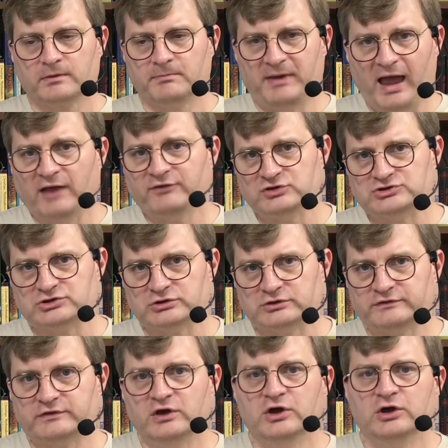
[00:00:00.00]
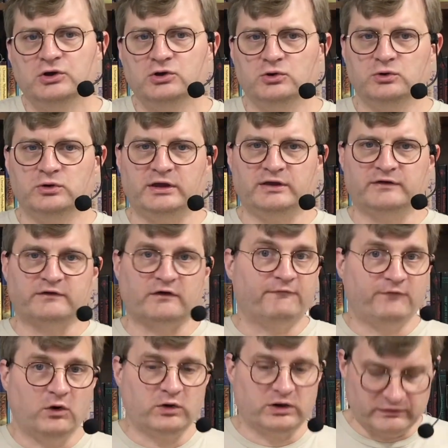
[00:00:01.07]
passengers who is a
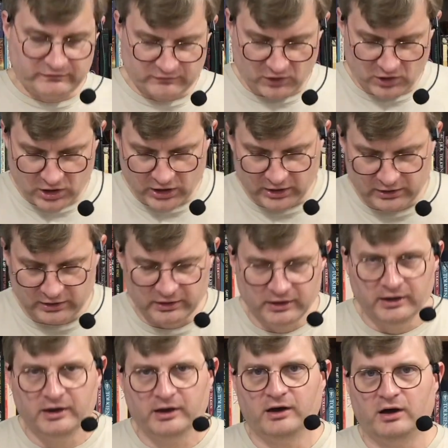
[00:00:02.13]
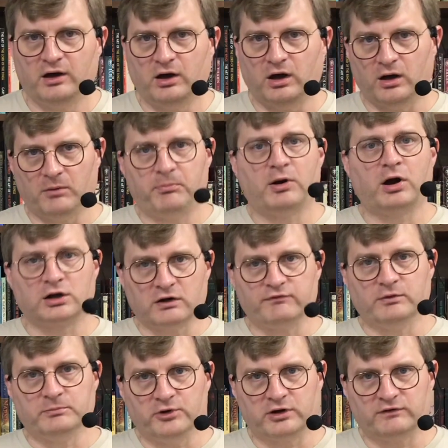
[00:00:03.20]
focus on part of
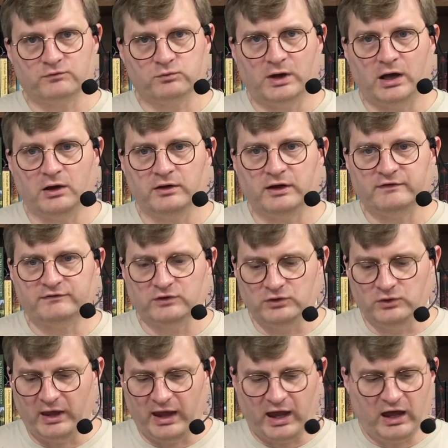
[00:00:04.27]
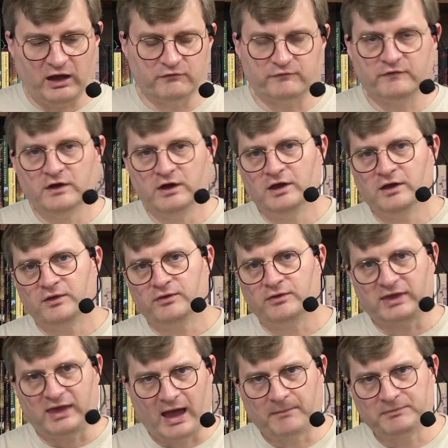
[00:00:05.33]
the book as well. And so you have the
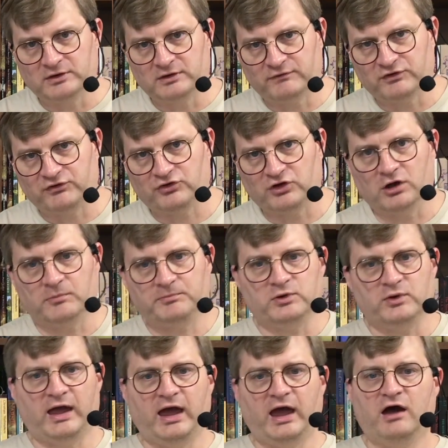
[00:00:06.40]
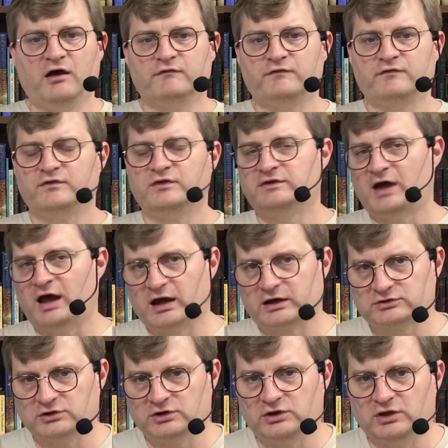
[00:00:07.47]
captain of the ship, you have the
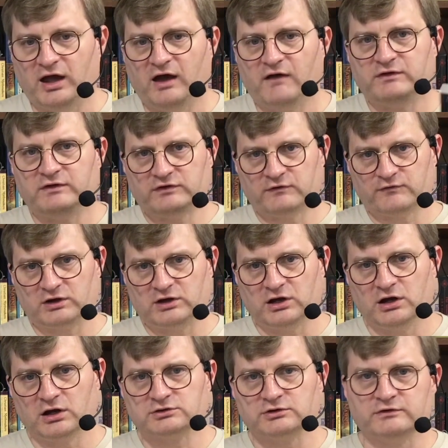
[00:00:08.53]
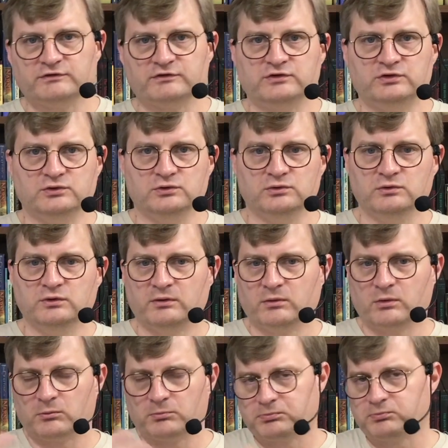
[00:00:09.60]
doctor, you have these different characters who
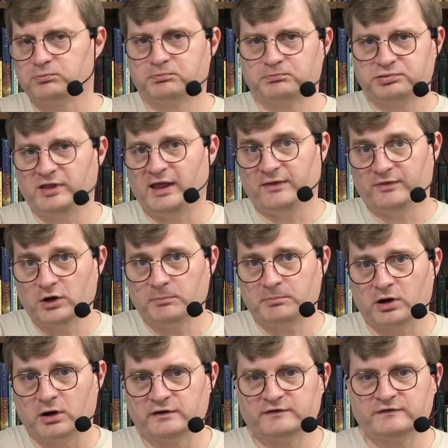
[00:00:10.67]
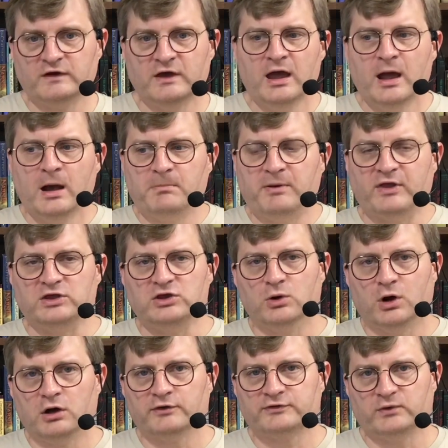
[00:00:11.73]
are playing their parts, but then you
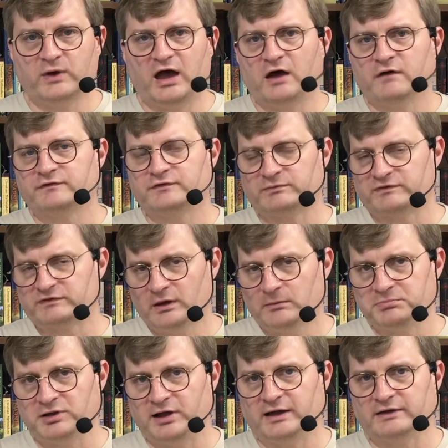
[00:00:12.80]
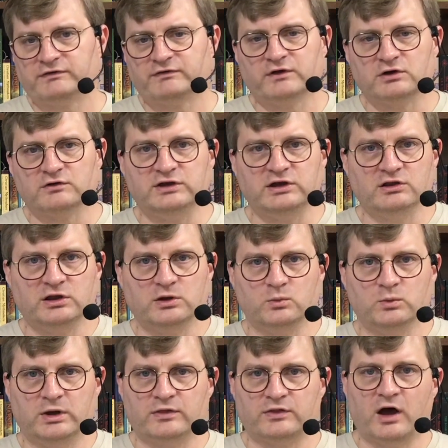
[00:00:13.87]
also have some subplots that are dealing
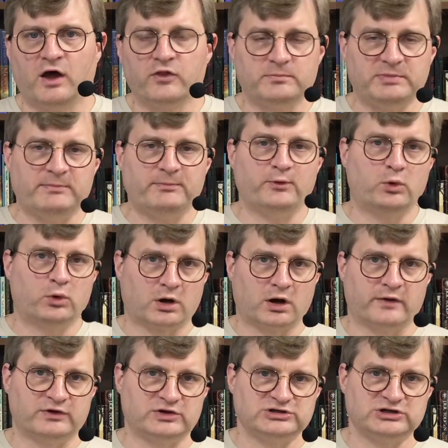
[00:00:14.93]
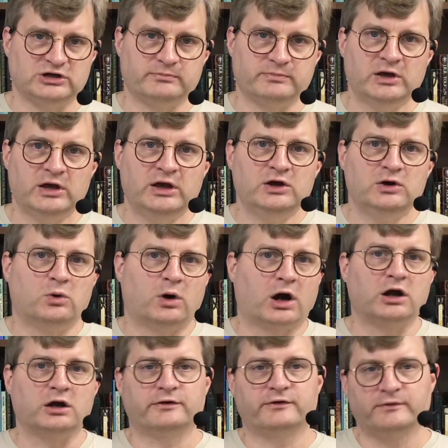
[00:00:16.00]
with other people who are on the ship who
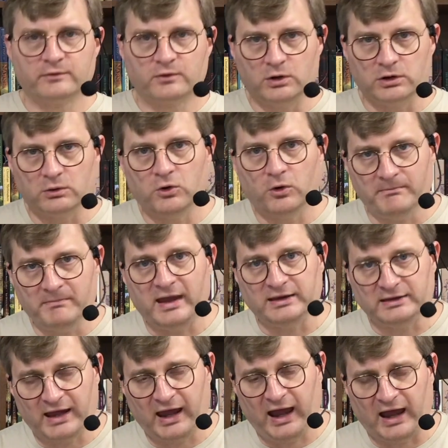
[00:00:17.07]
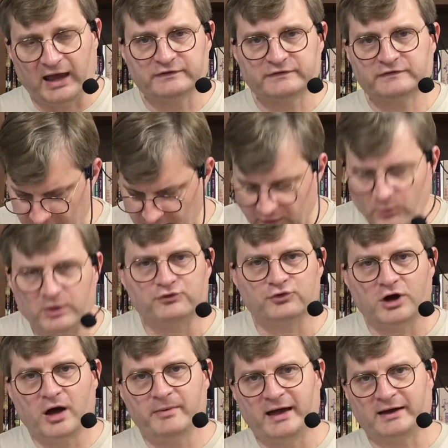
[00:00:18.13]
aren't quote-unquote main cast. One
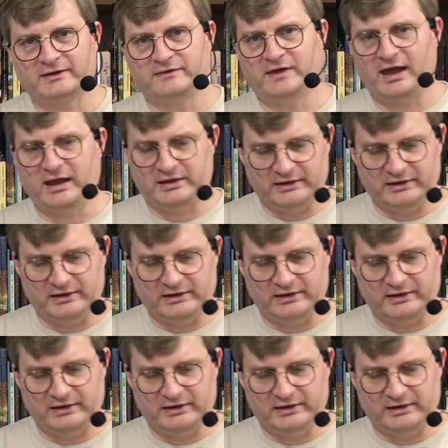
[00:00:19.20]
drawback to that